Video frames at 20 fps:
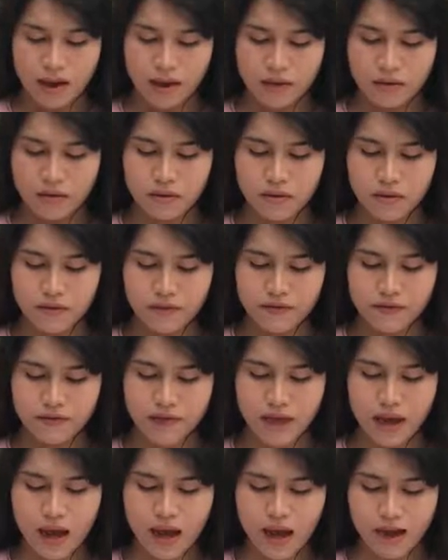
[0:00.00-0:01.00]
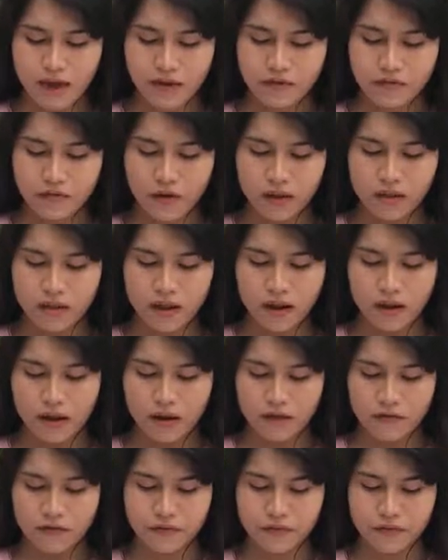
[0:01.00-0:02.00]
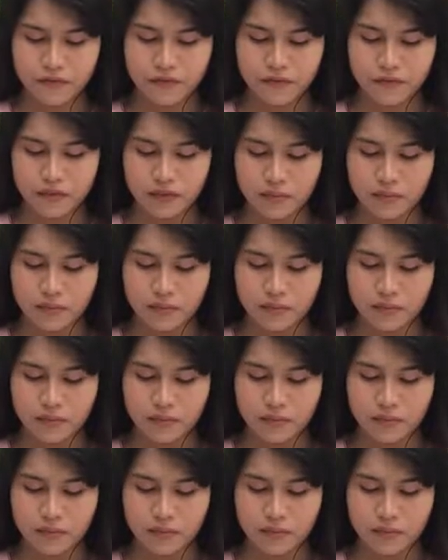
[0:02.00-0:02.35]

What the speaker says: I could have died for love,